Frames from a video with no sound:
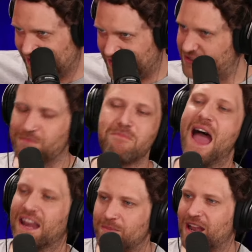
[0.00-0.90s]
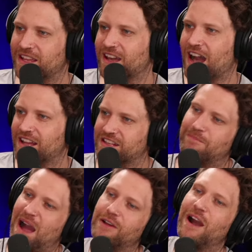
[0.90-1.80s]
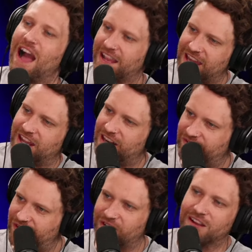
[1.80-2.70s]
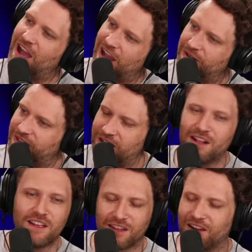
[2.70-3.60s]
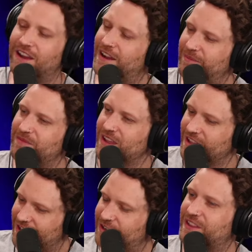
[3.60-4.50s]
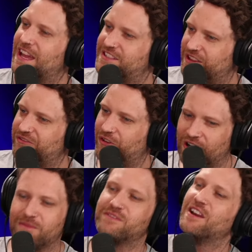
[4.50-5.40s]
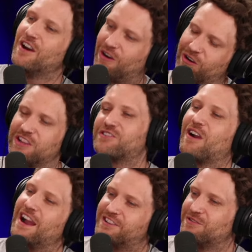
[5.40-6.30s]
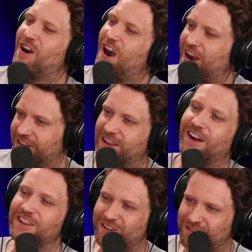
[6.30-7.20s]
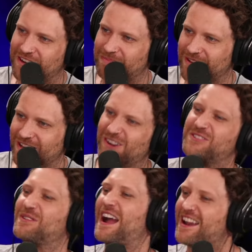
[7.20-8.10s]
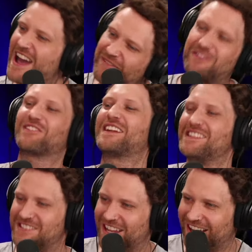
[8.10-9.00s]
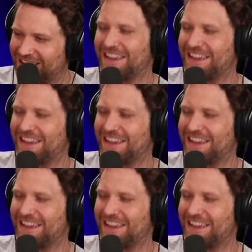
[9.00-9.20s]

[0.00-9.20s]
There's many, many guys. And by the way, I get it if you're a guy out there, you know, that gets on the forums. Oh, you try too hard, they call you creepy. You don't try enough, you're an incel.